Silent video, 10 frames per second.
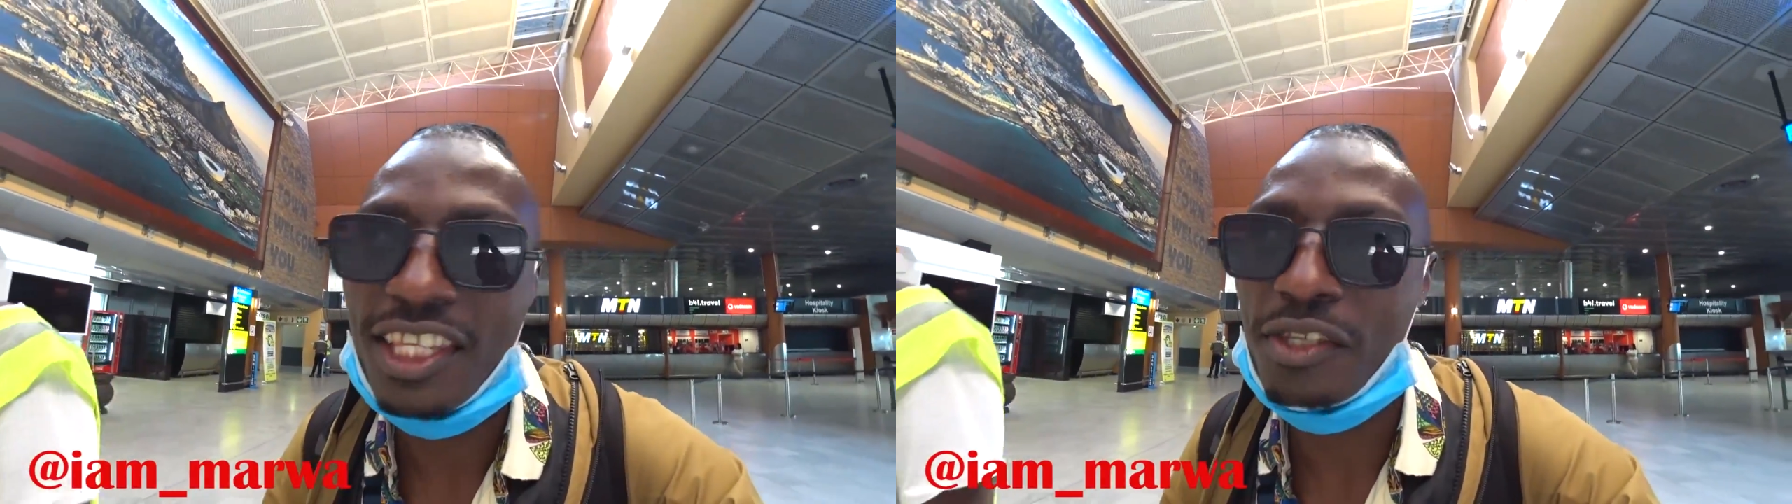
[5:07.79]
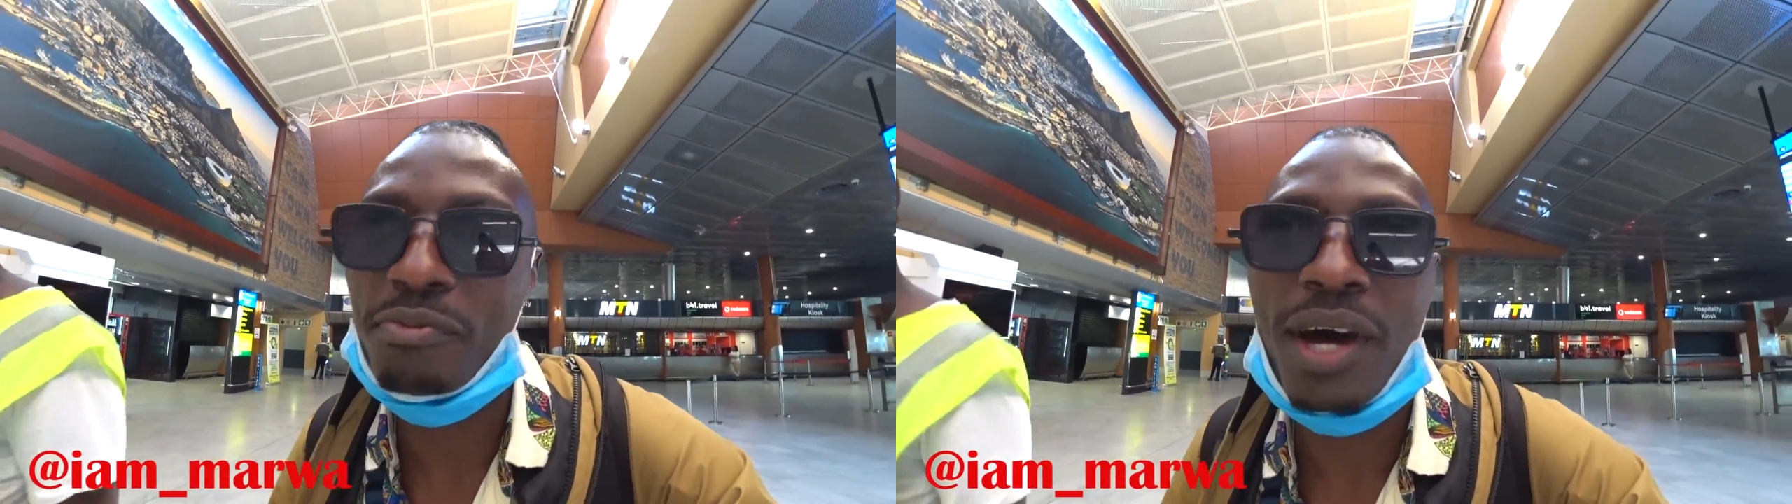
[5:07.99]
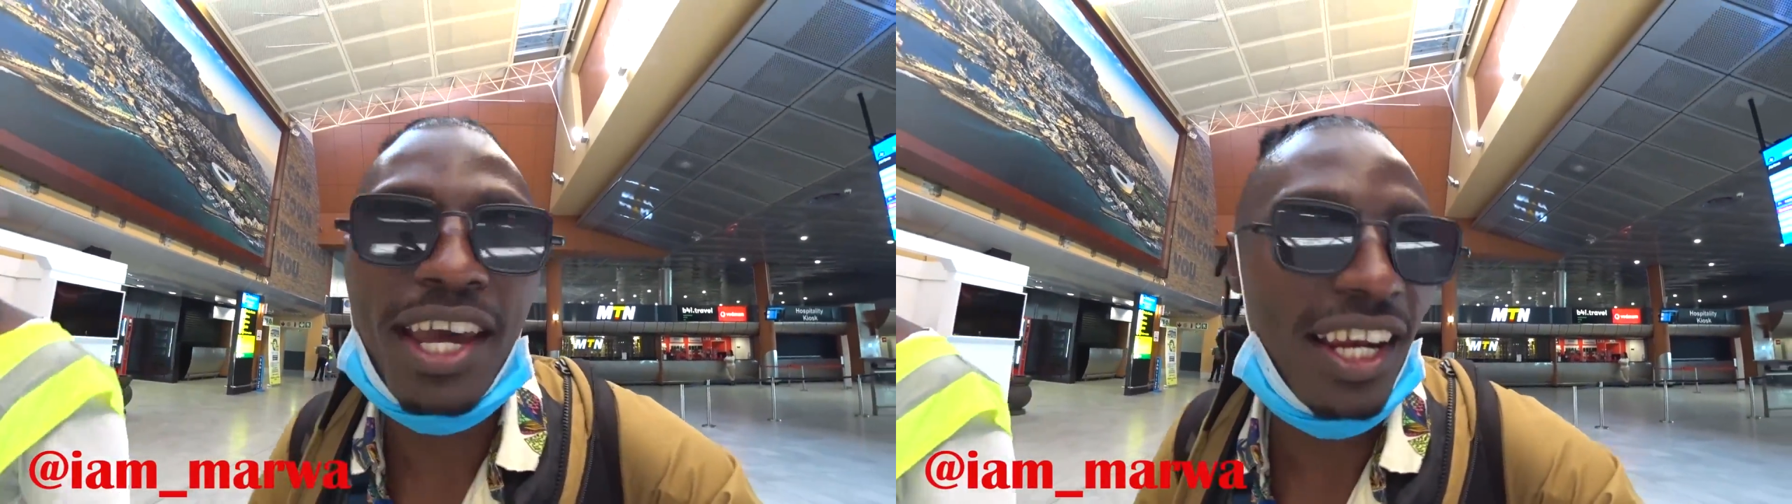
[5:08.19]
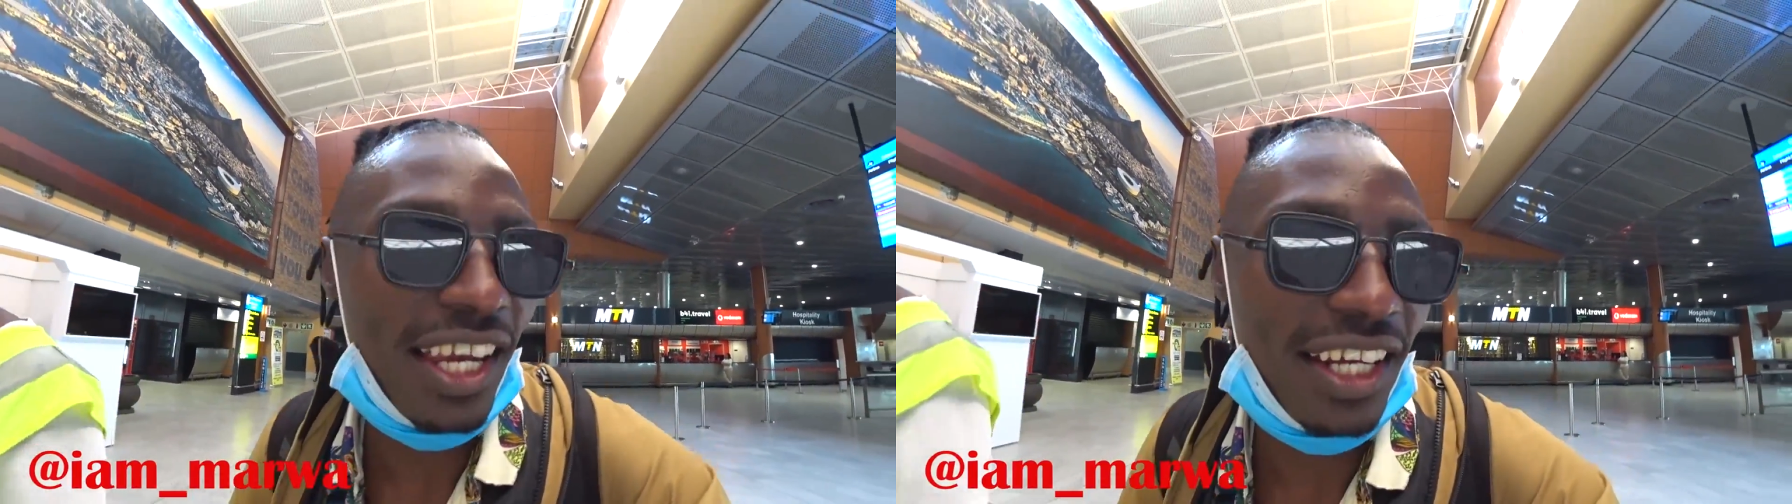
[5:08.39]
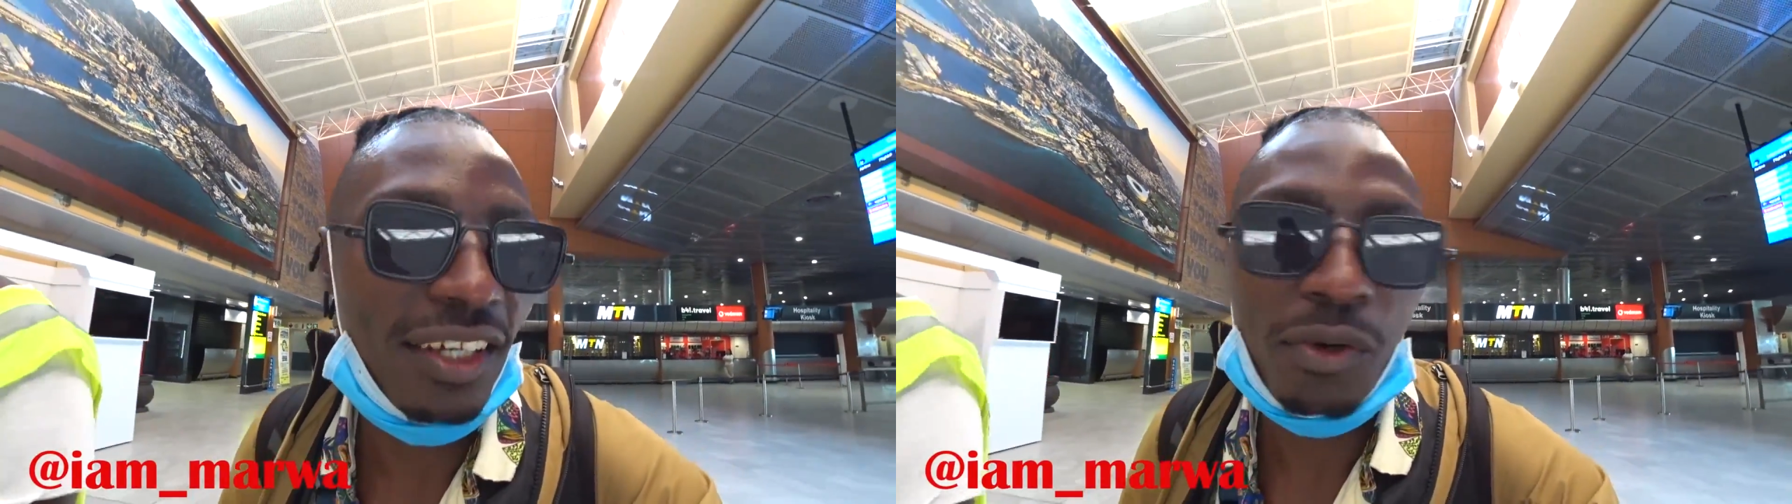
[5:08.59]

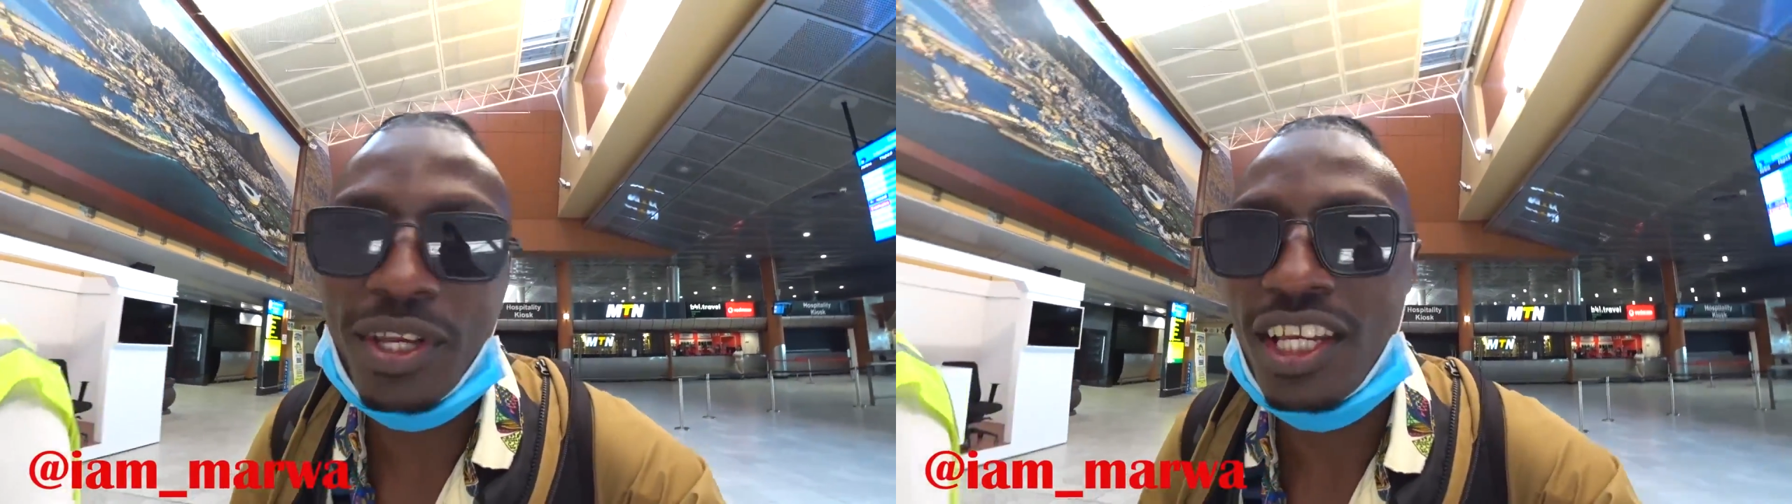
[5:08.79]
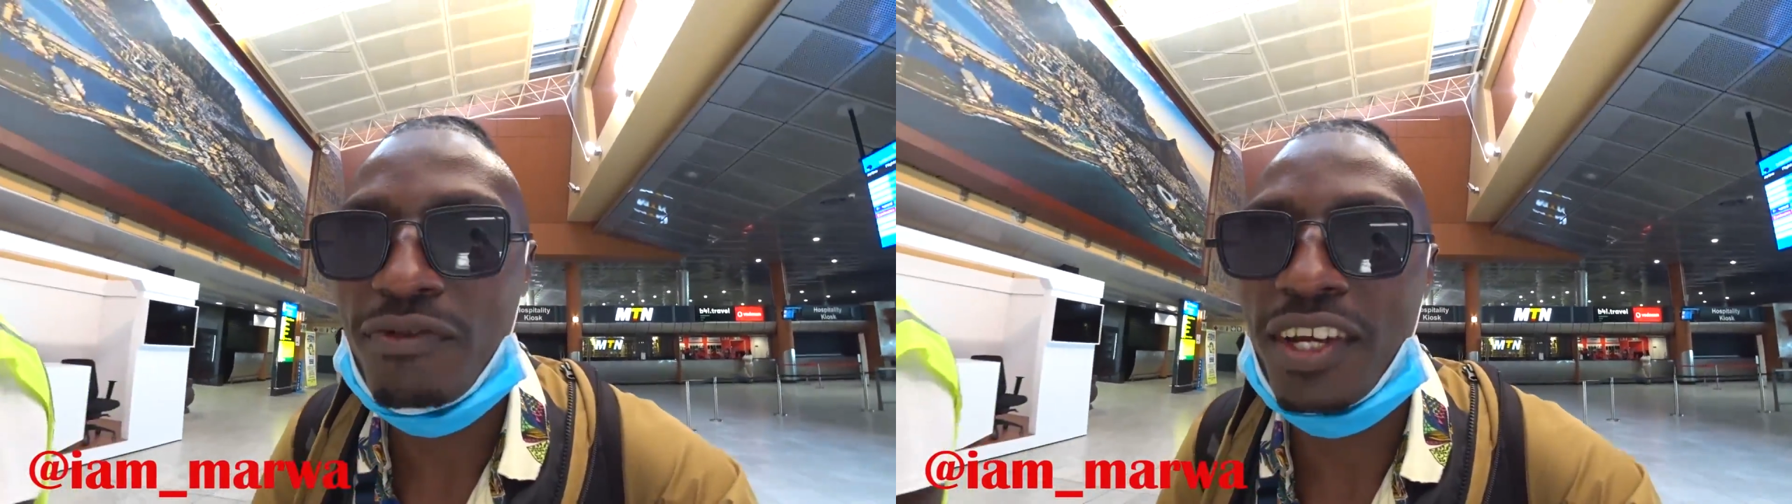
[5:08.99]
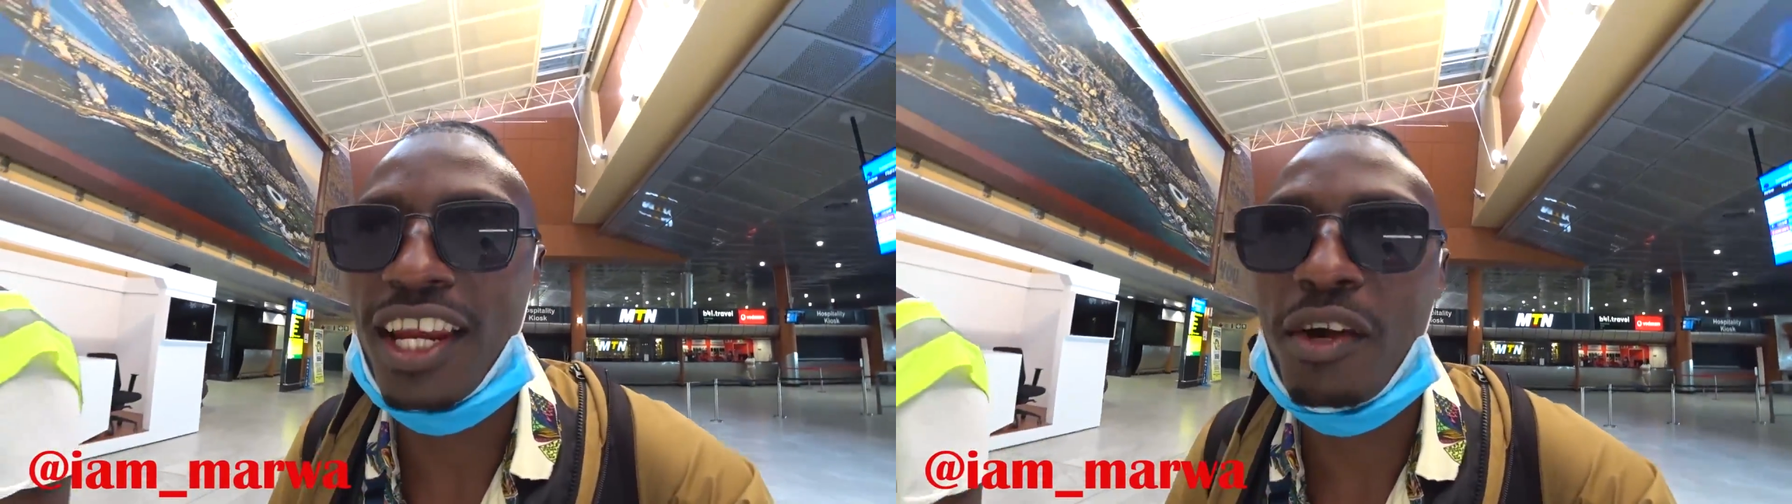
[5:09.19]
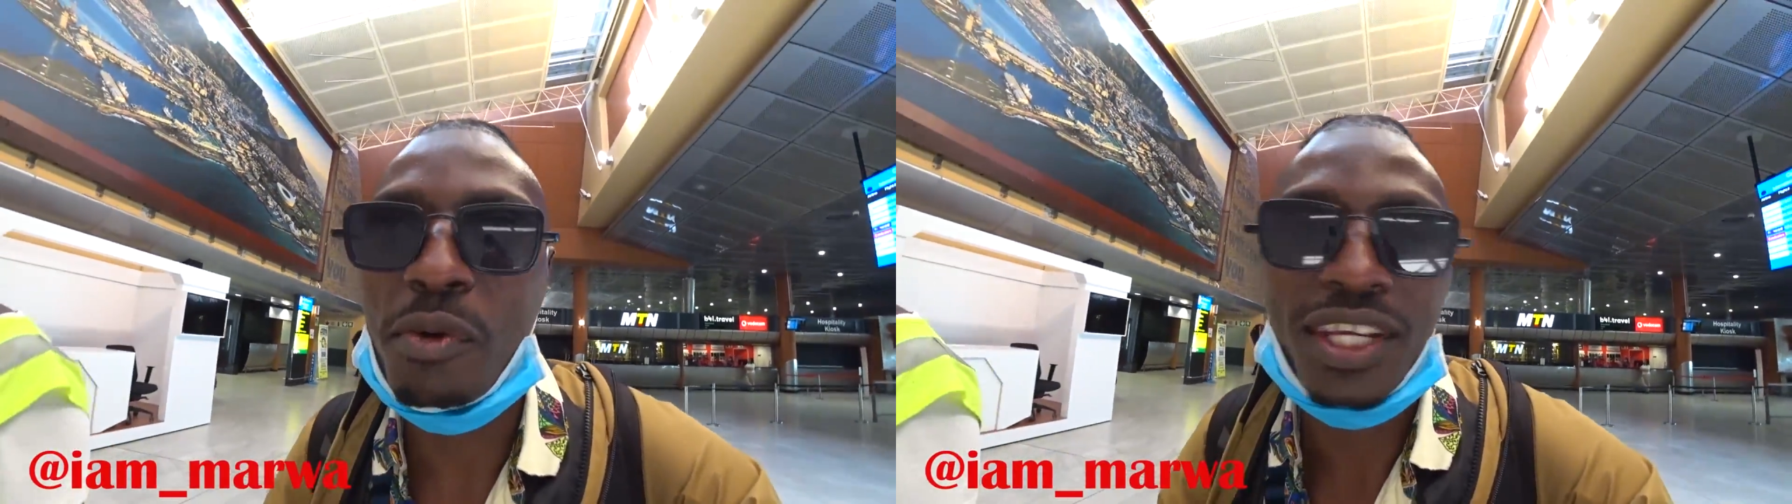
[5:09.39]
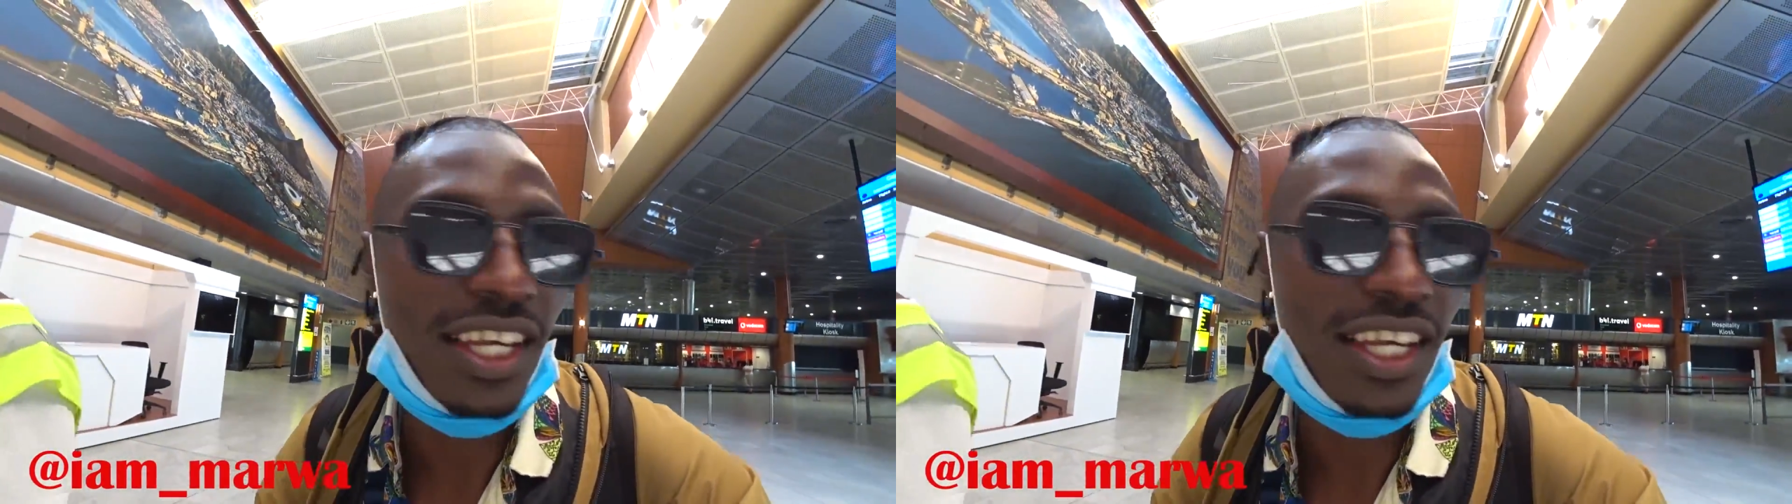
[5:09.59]
smiling, we just feel like we're